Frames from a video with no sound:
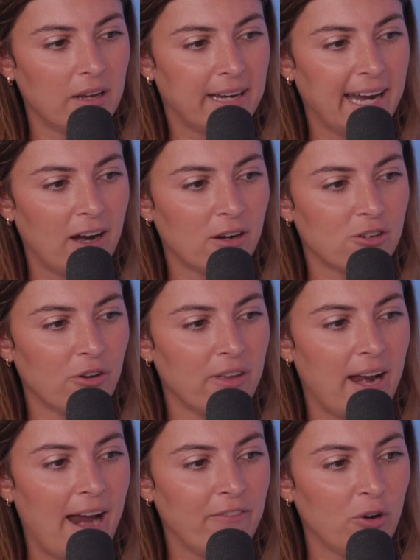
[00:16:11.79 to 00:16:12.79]
a character
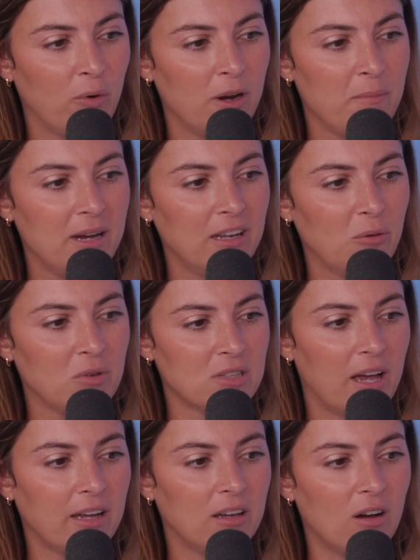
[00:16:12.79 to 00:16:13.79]
that everyone immediately was
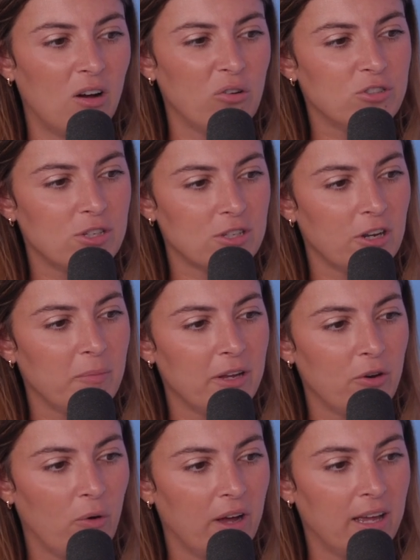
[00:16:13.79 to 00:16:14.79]
like, oh, she's going to
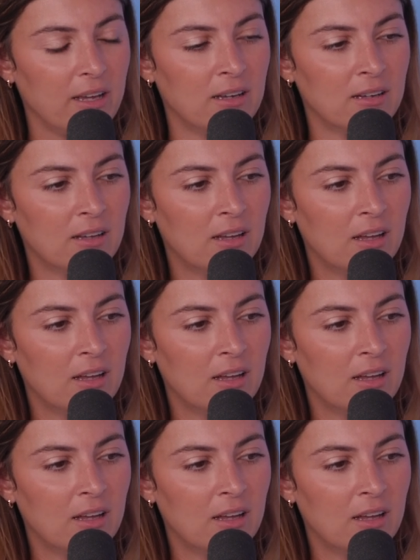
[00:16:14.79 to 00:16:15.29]
be annoying.